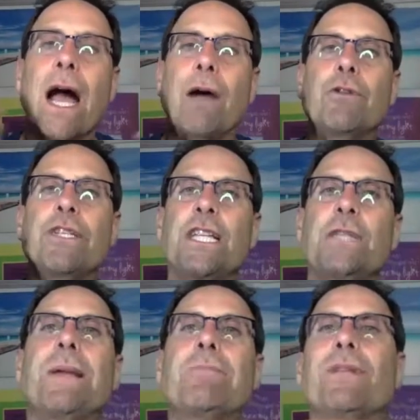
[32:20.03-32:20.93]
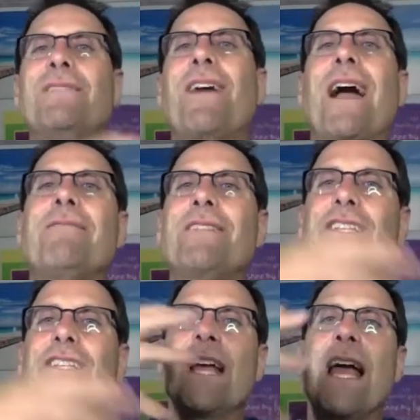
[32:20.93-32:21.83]
I would teach people in 5
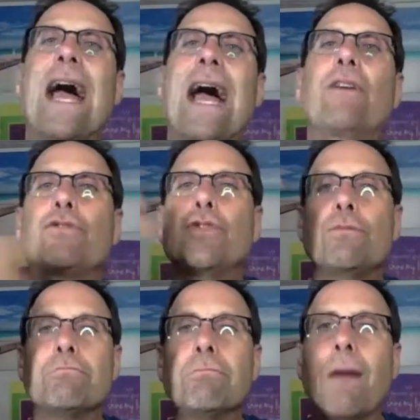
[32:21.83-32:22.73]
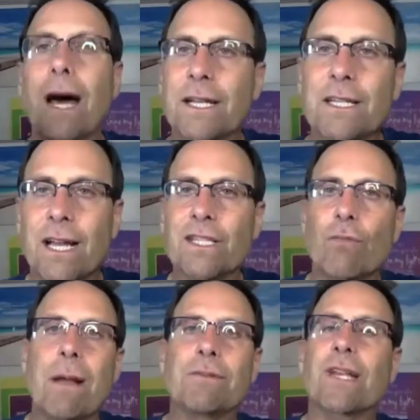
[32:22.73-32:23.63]
days how to monetize a
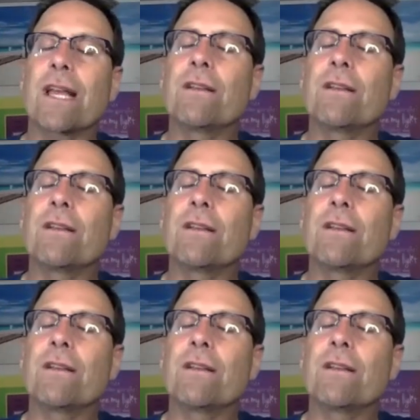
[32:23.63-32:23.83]
website